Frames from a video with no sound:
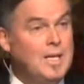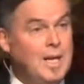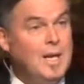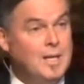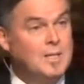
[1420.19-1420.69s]
to,
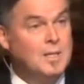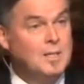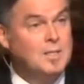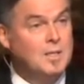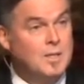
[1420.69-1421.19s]
to,
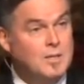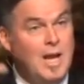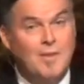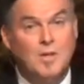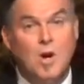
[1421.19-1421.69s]
to, you know, to
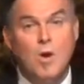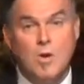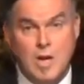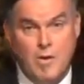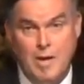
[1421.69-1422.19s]
have a
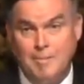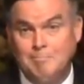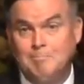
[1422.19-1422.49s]
coronary.